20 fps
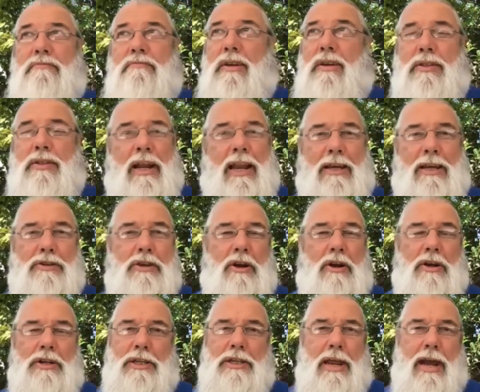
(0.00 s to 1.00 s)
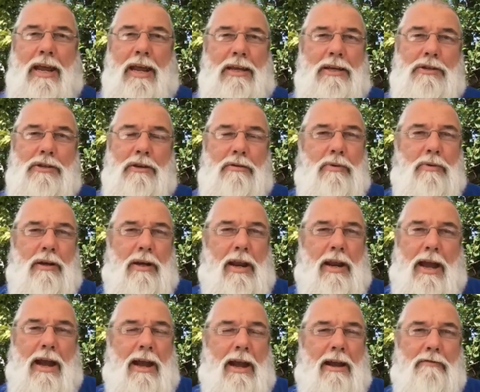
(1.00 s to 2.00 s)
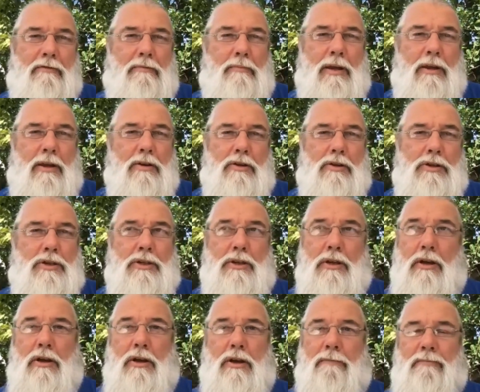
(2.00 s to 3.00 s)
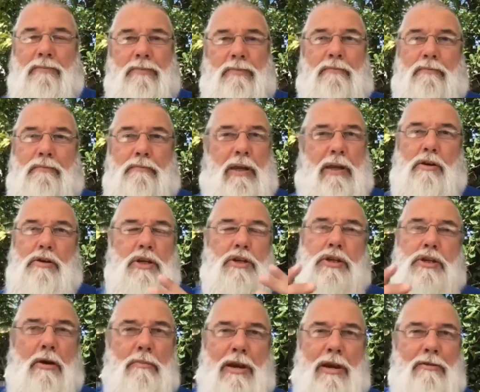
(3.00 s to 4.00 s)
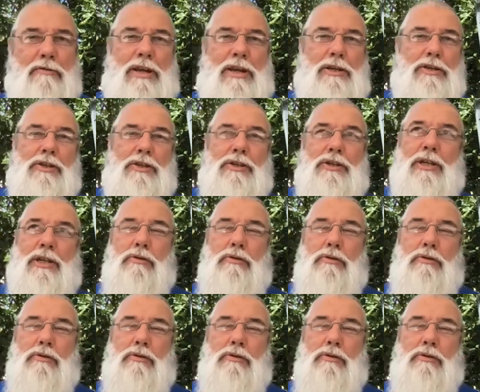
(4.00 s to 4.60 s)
in the last 90 days that we're going to have because of so many reasons.